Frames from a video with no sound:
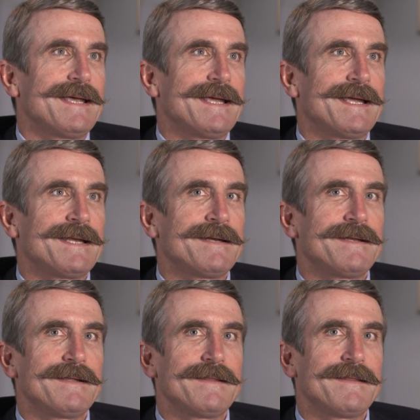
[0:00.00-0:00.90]

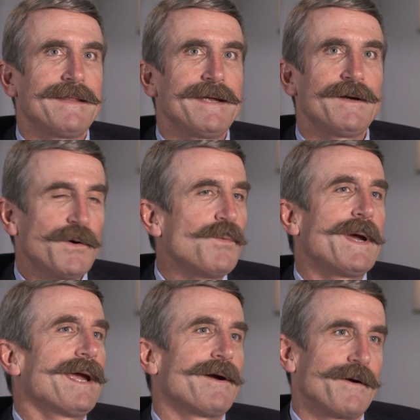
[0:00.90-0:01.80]
and they are
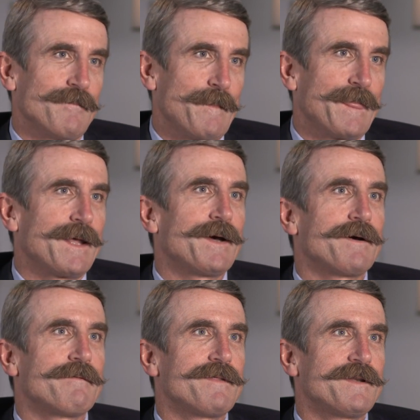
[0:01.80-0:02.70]
aware
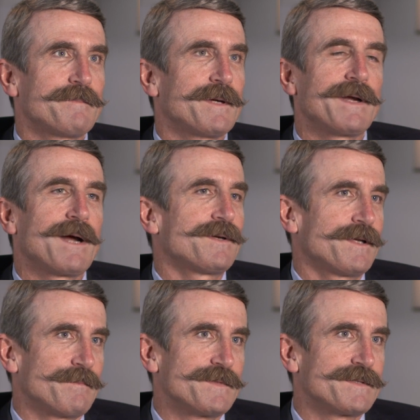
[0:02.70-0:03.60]
of the disciplinary
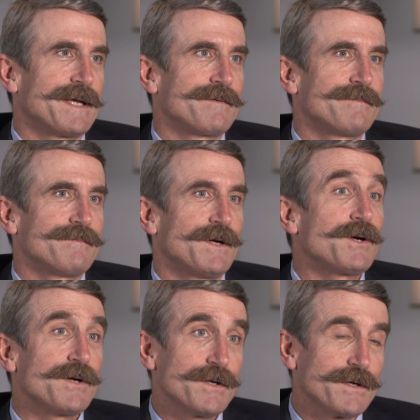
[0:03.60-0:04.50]
outcomes that
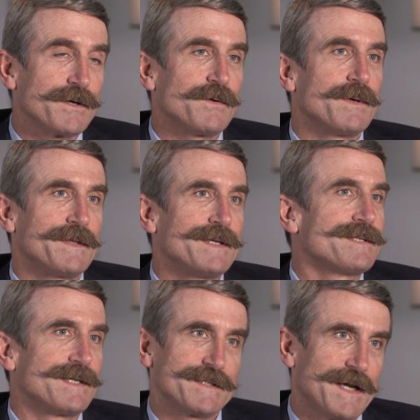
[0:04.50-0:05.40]
occur when these
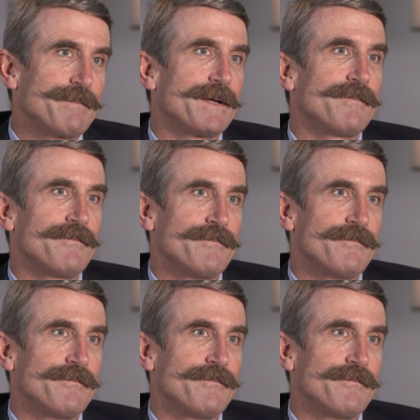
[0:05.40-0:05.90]
things happen.